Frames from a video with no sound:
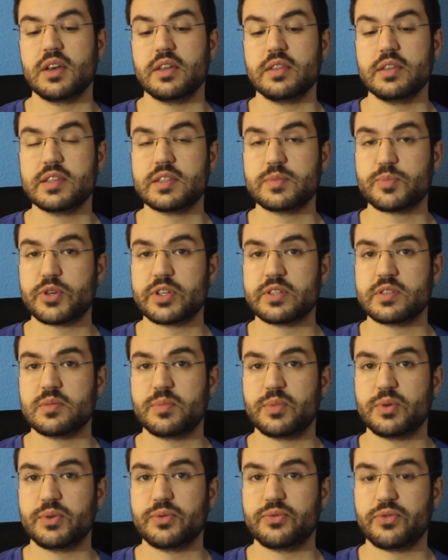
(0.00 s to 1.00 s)
This
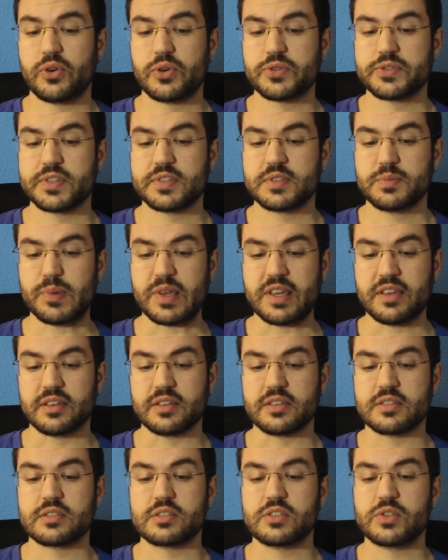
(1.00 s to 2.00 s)
principle forces
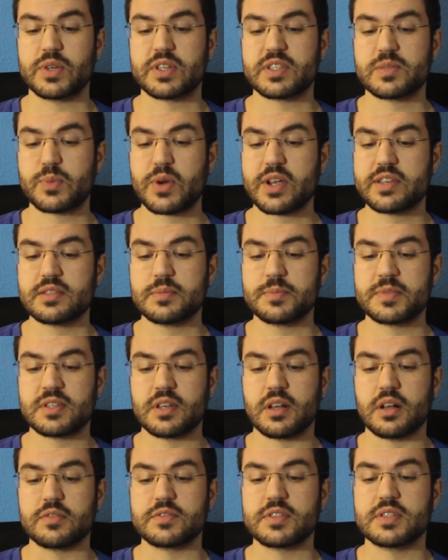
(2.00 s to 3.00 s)
speakers to express
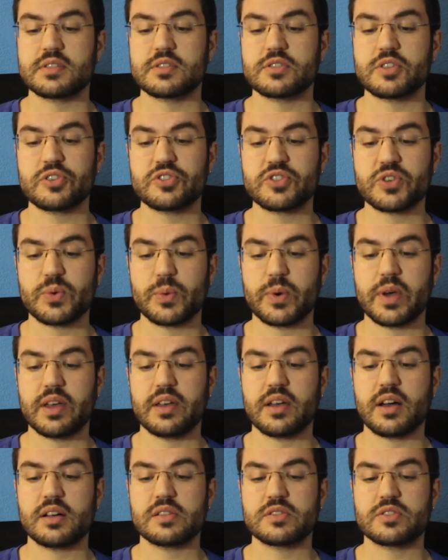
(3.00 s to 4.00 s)
themselves in such a
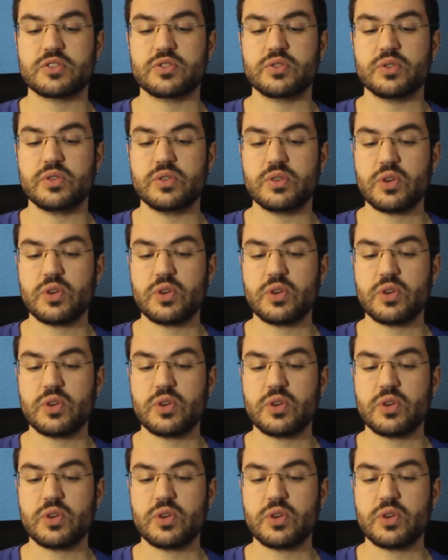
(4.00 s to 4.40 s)
way as to